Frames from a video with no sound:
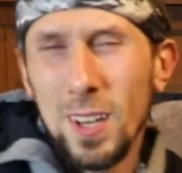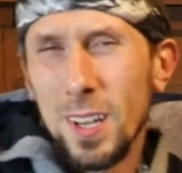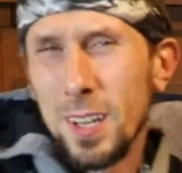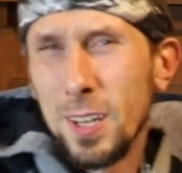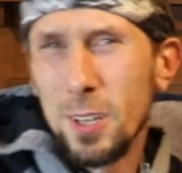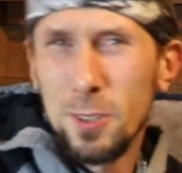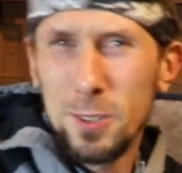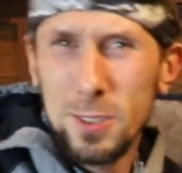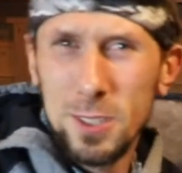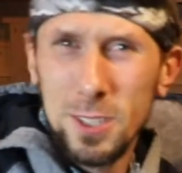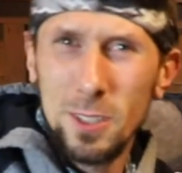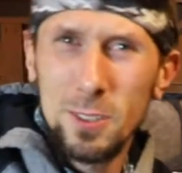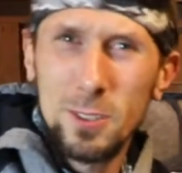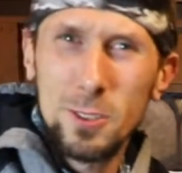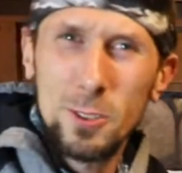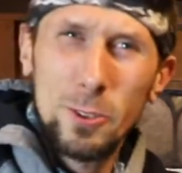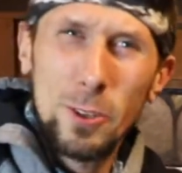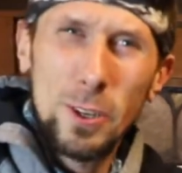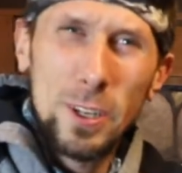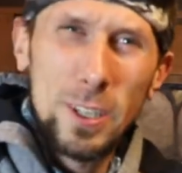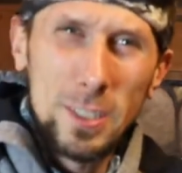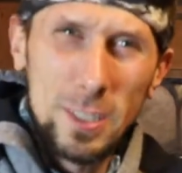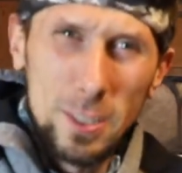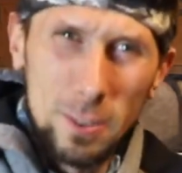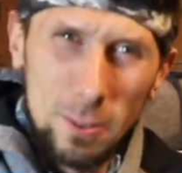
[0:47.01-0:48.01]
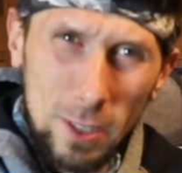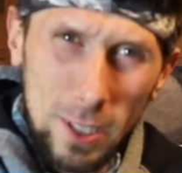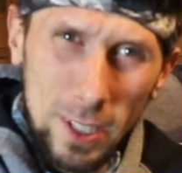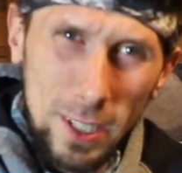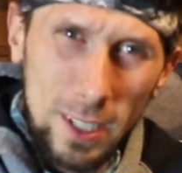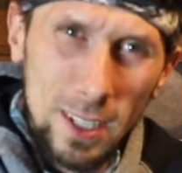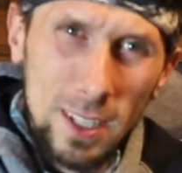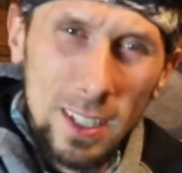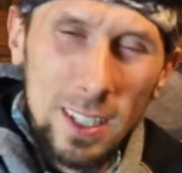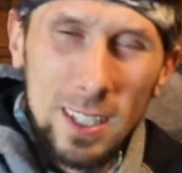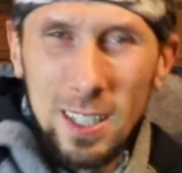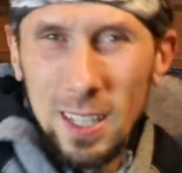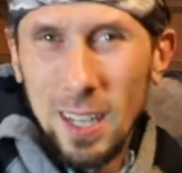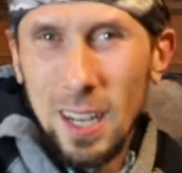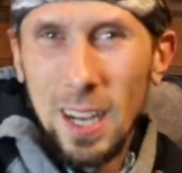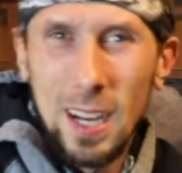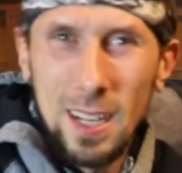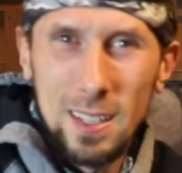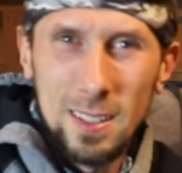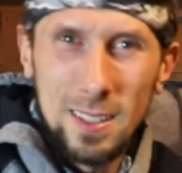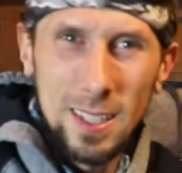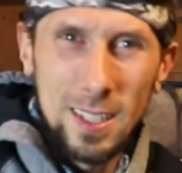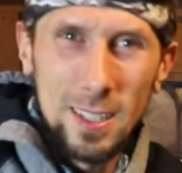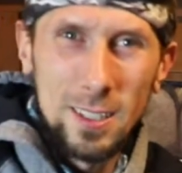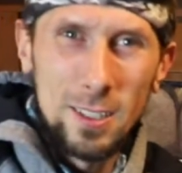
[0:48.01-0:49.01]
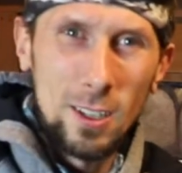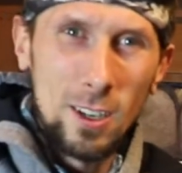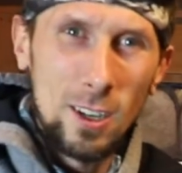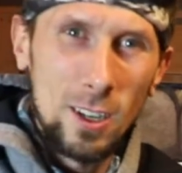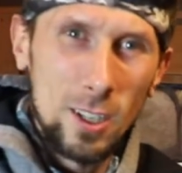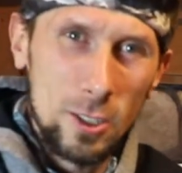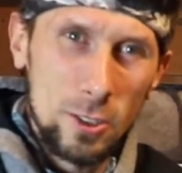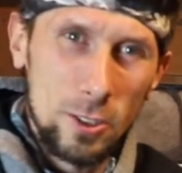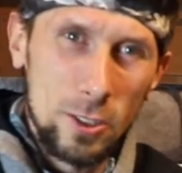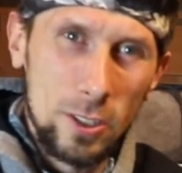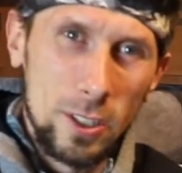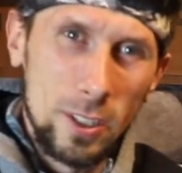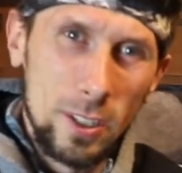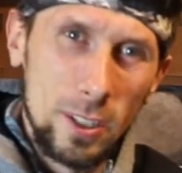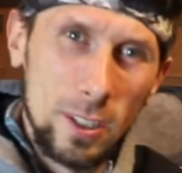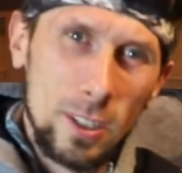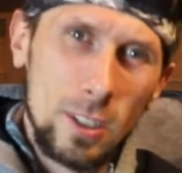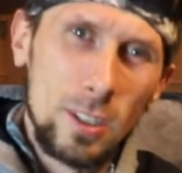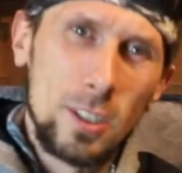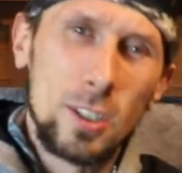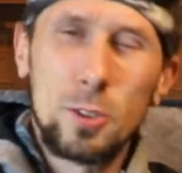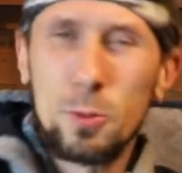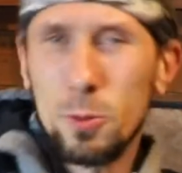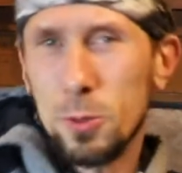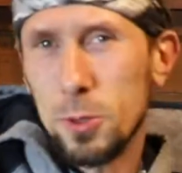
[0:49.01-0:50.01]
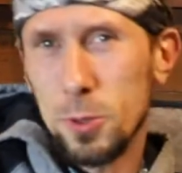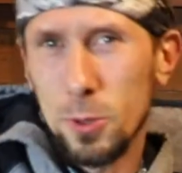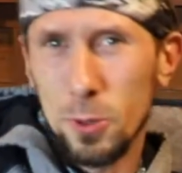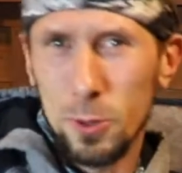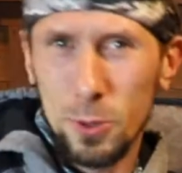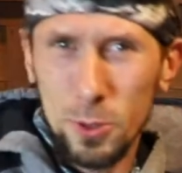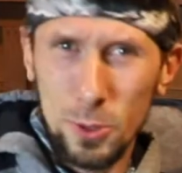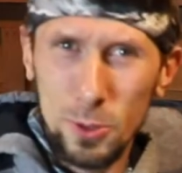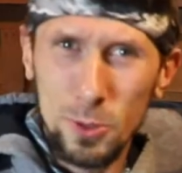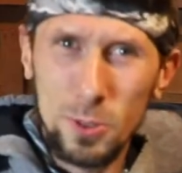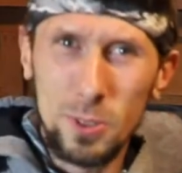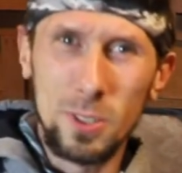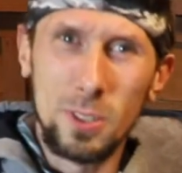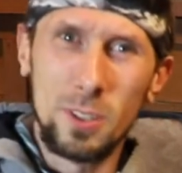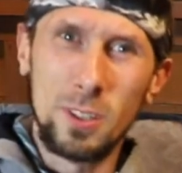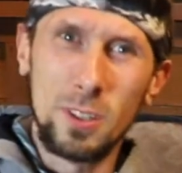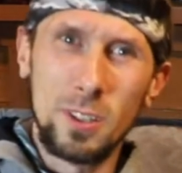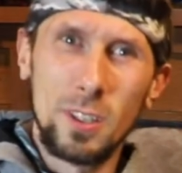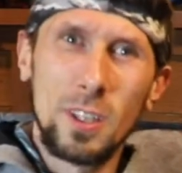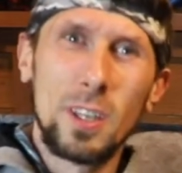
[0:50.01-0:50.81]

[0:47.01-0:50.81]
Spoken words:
I know it sounds crazy, right? Online dog training, because we're so used to